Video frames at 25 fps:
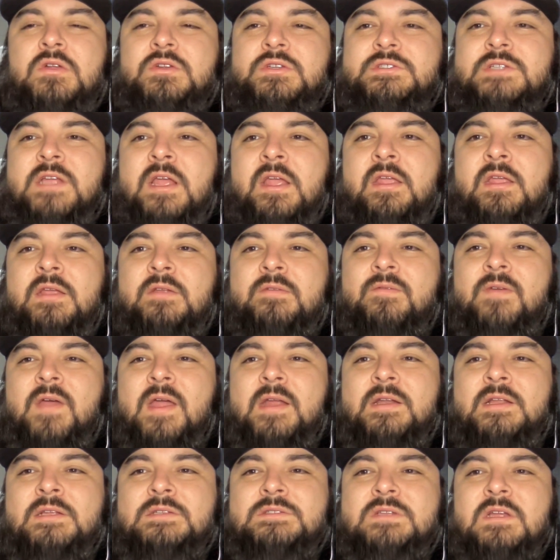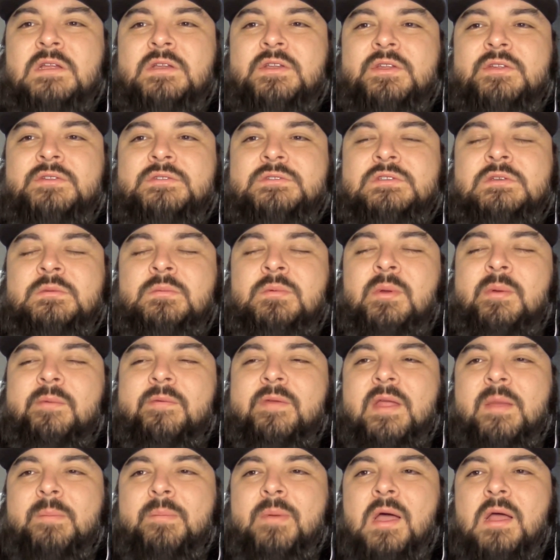that's how you can find us on YouTube,
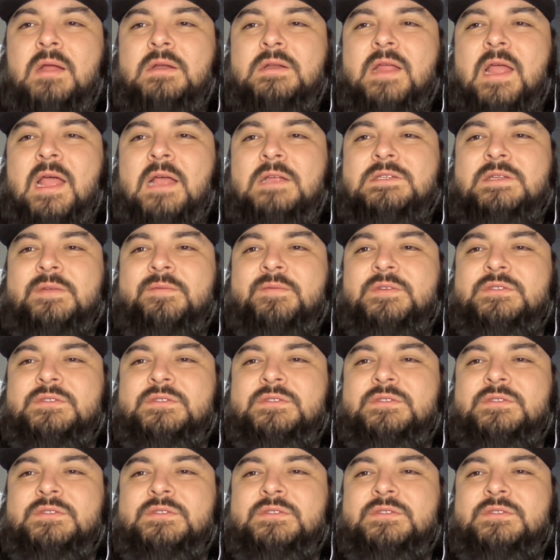wherever you get podcasts,